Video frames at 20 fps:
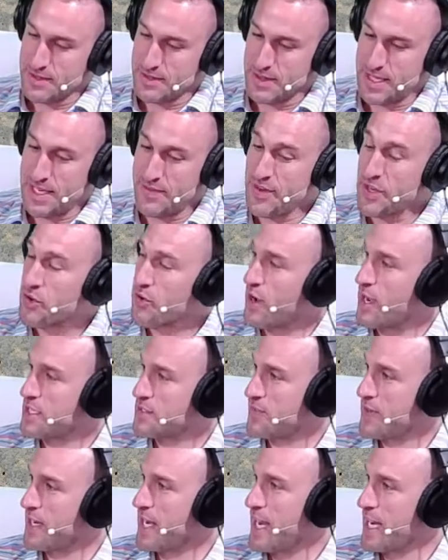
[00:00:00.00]
Leaving
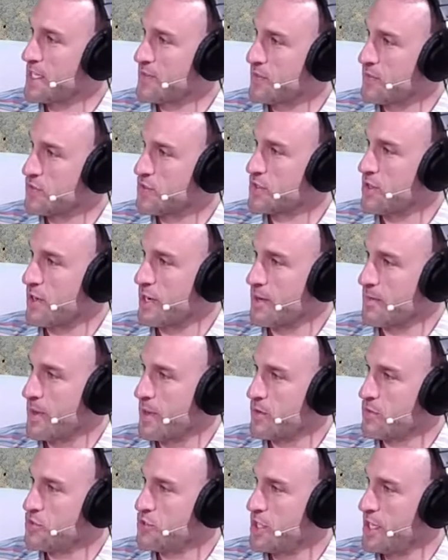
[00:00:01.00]
CrossFit Gainesville and starting my
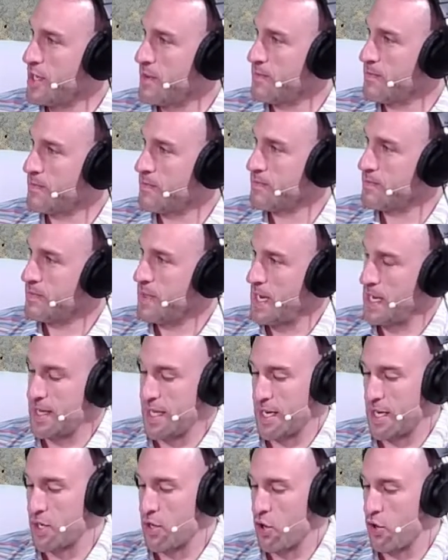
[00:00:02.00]
own gym, and
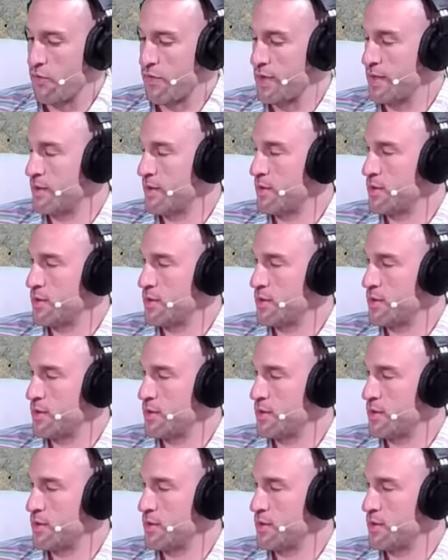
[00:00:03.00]
then COVID.